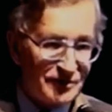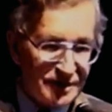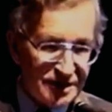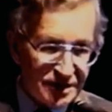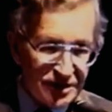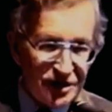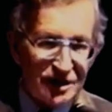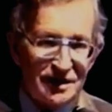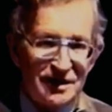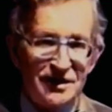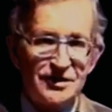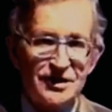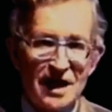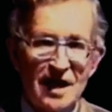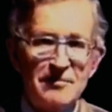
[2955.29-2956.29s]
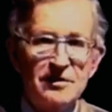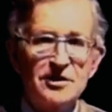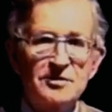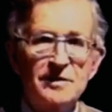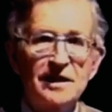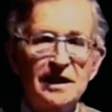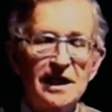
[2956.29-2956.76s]
just look at the
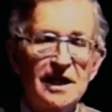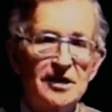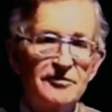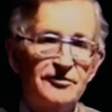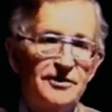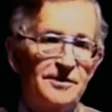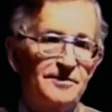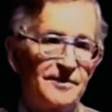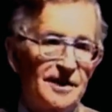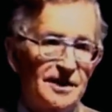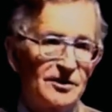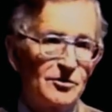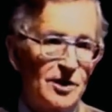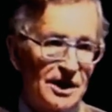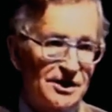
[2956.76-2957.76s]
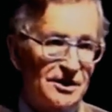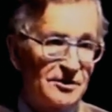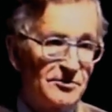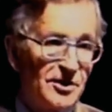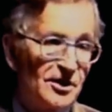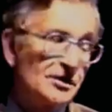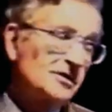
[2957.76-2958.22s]
establishment left and the
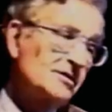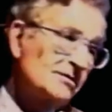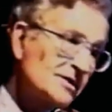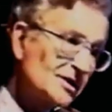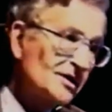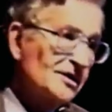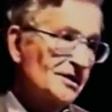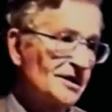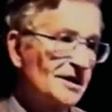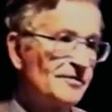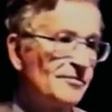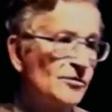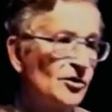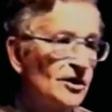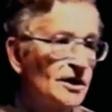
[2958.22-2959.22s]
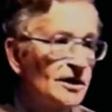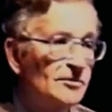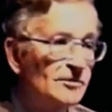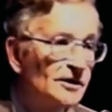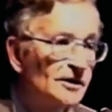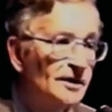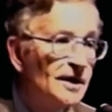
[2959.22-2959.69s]
Washington Post, which is considered even more
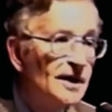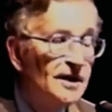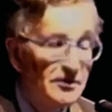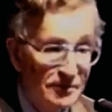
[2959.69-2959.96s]
liberal,